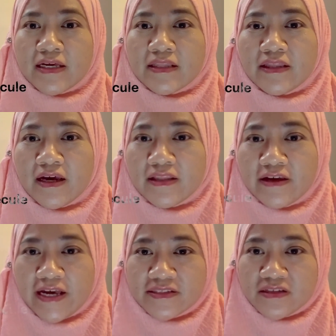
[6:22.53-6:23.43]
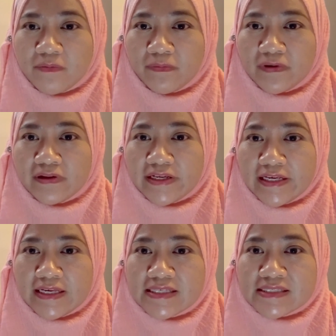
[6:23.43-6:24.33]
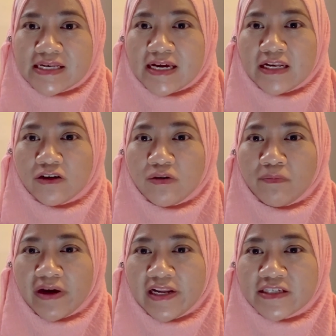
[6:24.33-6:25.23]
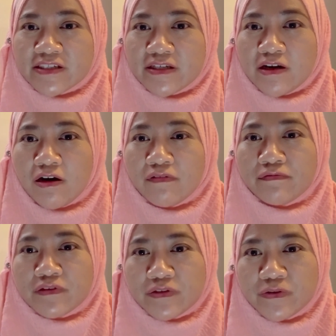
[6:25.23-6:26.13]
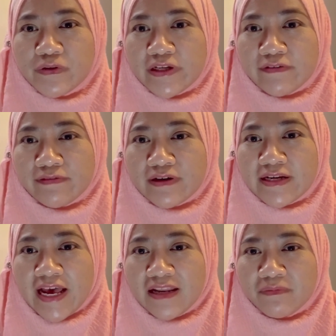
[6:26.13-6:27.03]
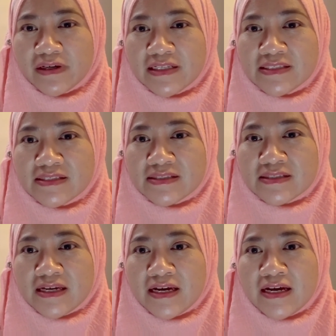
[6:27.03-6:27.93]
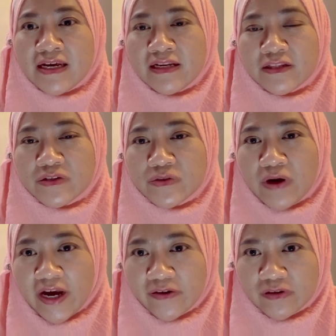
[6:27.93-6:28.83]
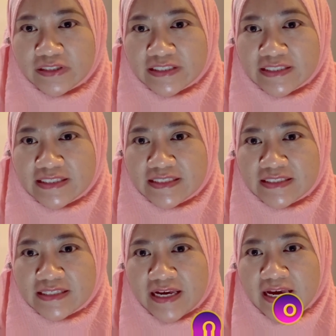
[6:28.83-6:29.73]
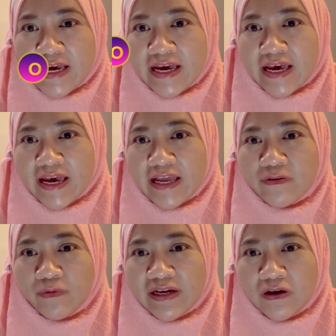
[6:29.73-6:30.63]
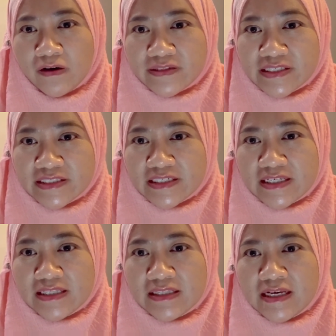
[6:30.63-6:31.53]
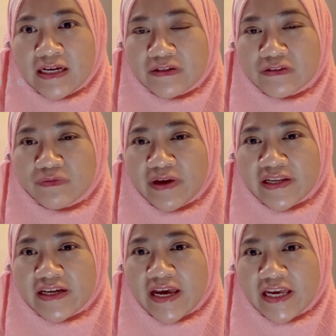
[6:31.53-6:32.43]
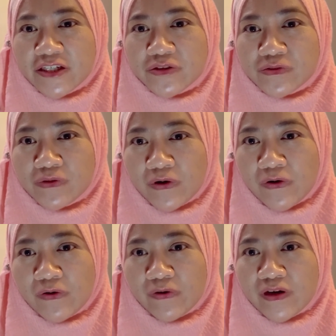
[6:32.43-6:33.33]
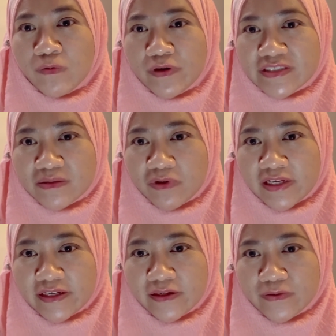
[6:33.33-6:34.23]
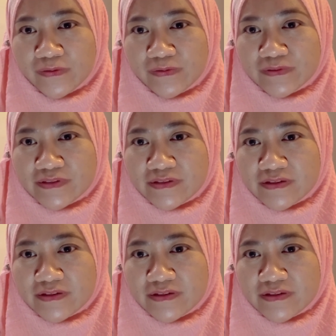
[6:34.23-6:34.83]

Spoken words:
The other example is the combination of two different elements, the two hydrogens and one oxygen, to make the H2O, the water molecules.